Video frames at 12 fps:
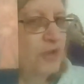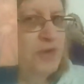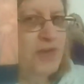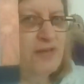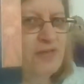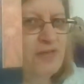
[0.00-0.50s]

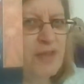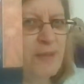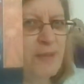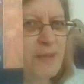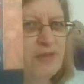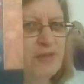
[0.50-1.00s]
You need to
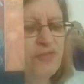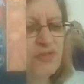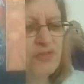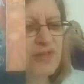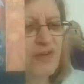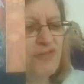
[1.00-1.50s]
step out
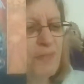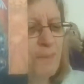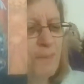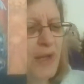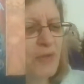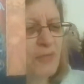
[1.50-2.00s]
of your
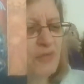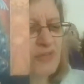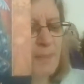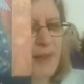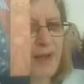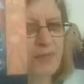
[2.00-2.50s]

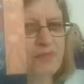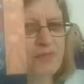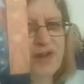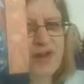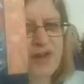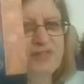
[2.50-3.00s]
self-imposed
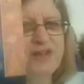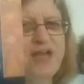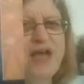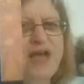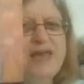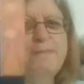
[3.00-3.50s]
boundaries
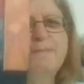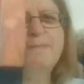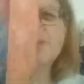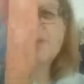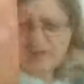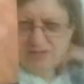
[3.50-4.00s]
and
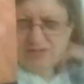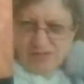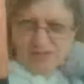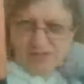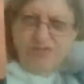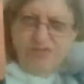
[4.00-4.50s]

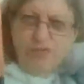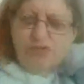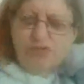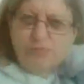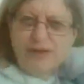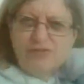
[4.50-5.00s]
embrace the
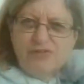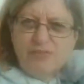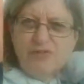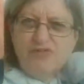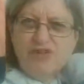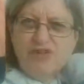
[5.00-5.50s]
full
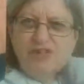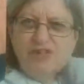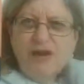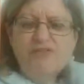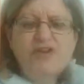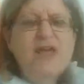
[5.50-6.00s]
spectrum of
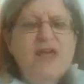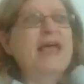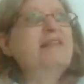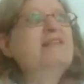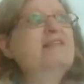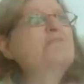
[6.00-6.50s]
yourself.
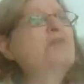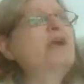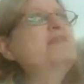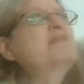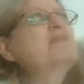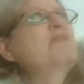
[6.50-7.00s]

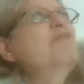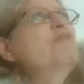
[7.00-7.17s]
Embrace the